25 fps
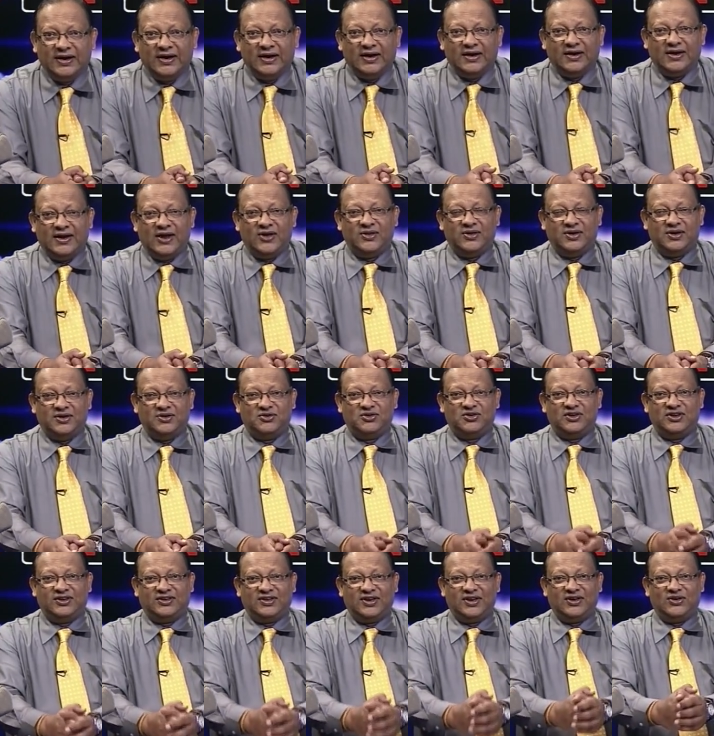Now then, to
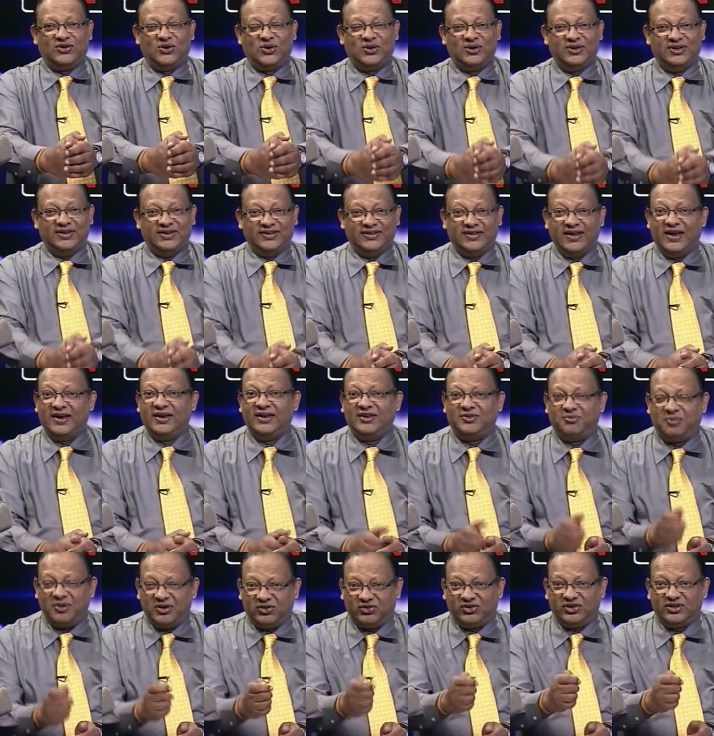discuss all these, and
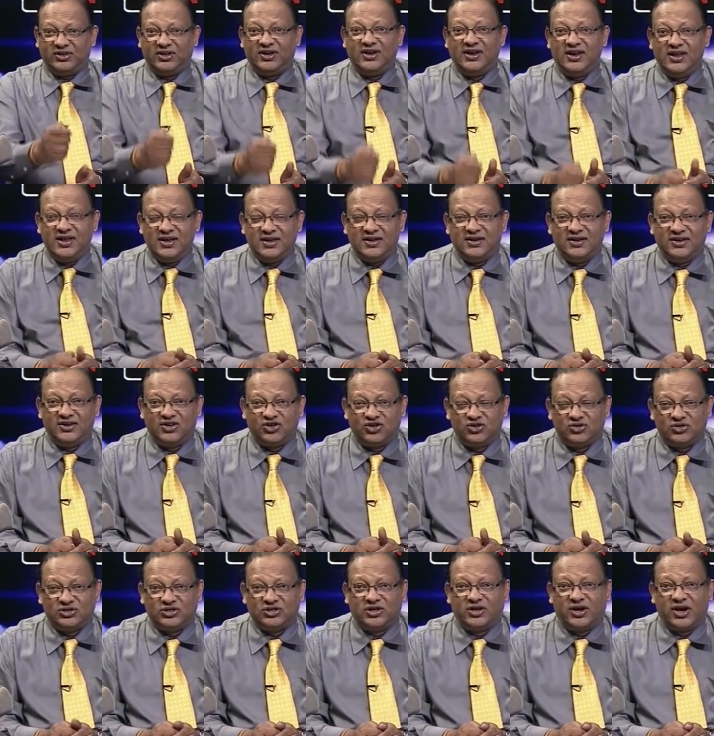especially the legal
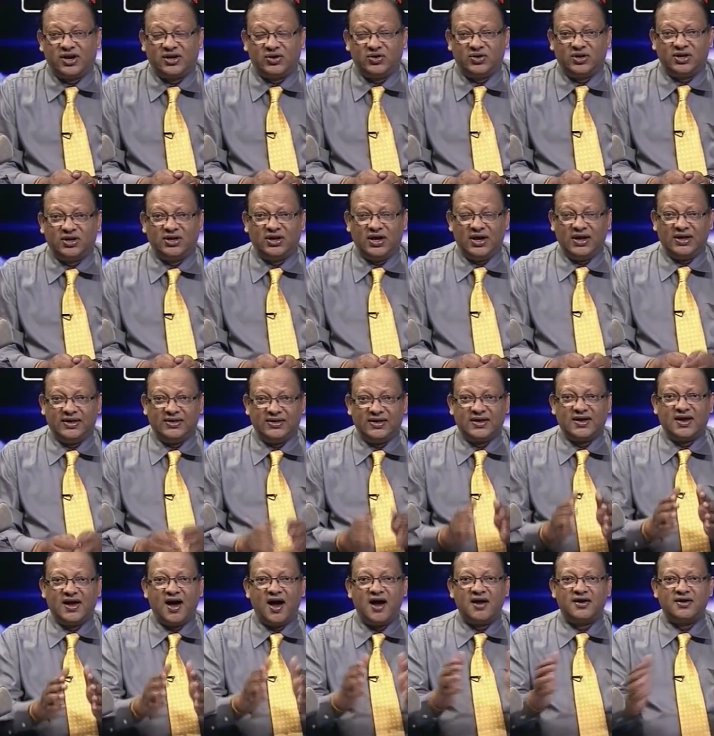issues surrounding the
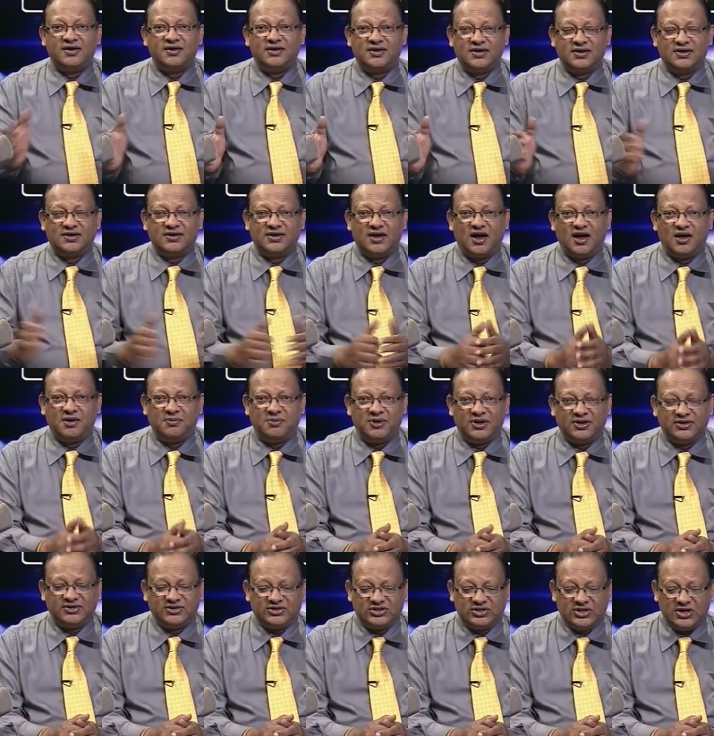current
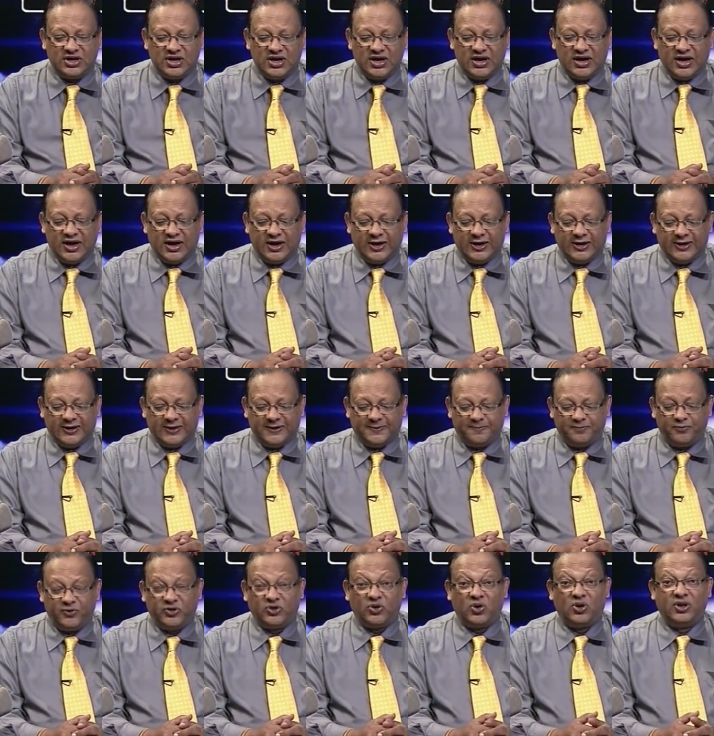timings um,
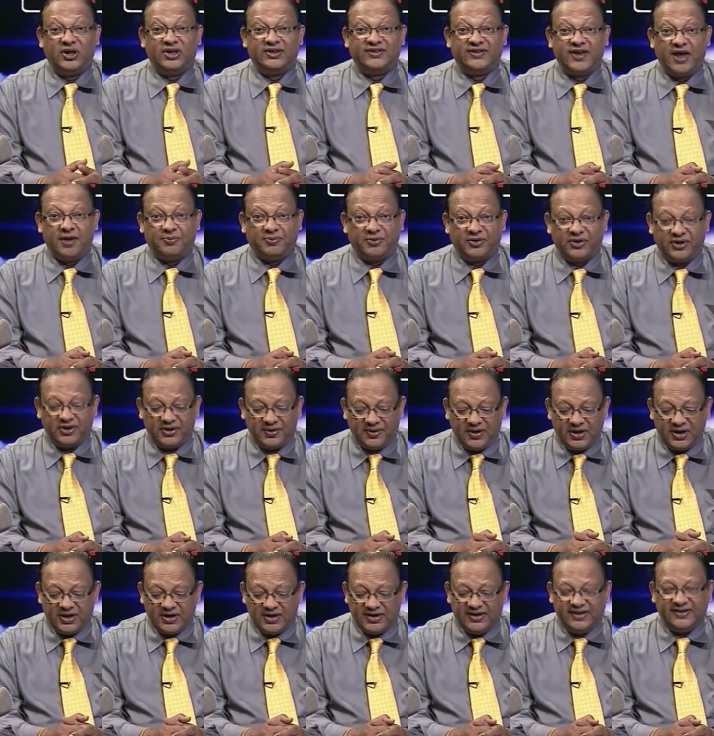with all that's happening,
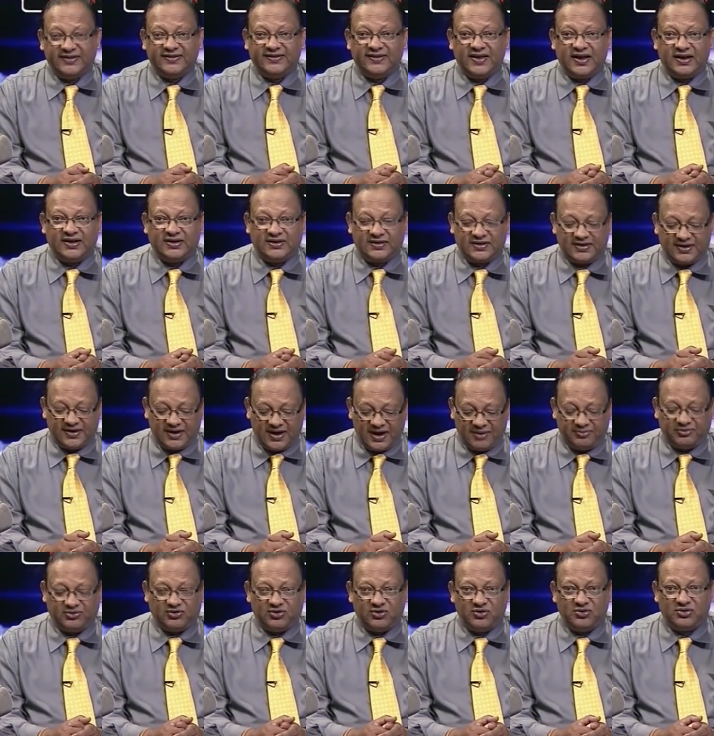is that uh,
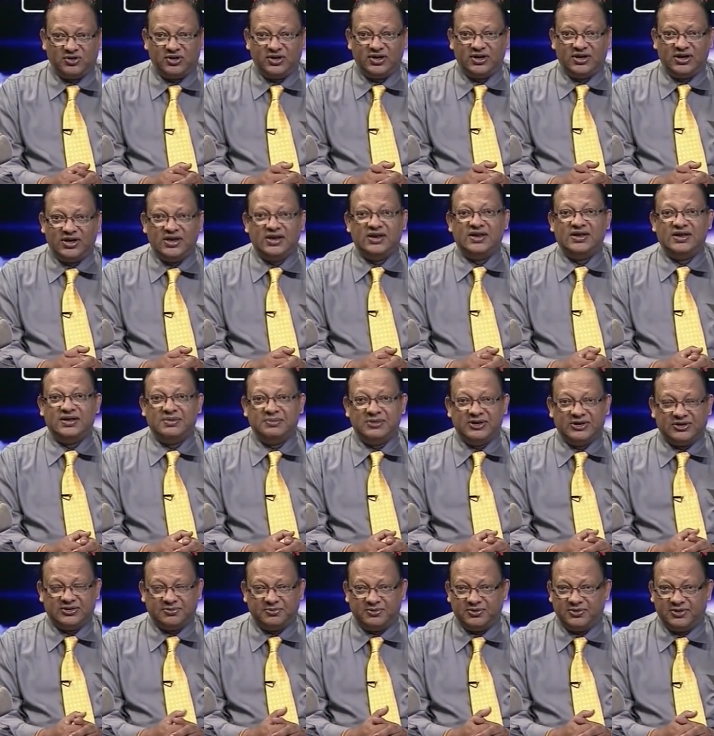absolutely
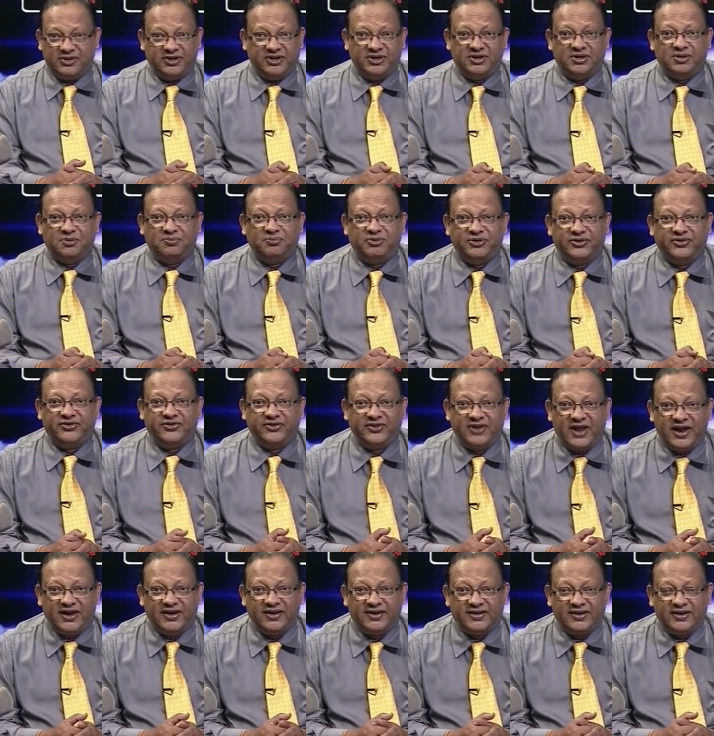inimitable legal
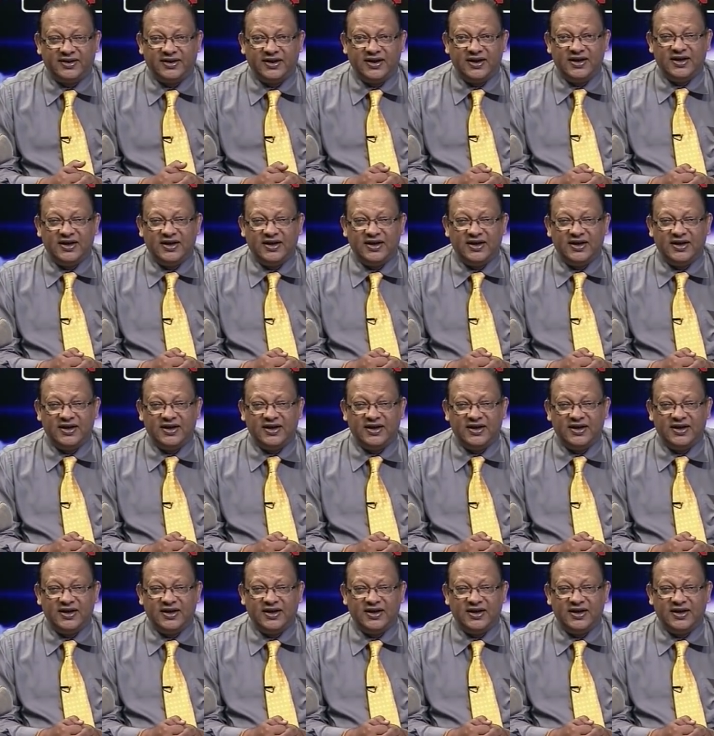personality,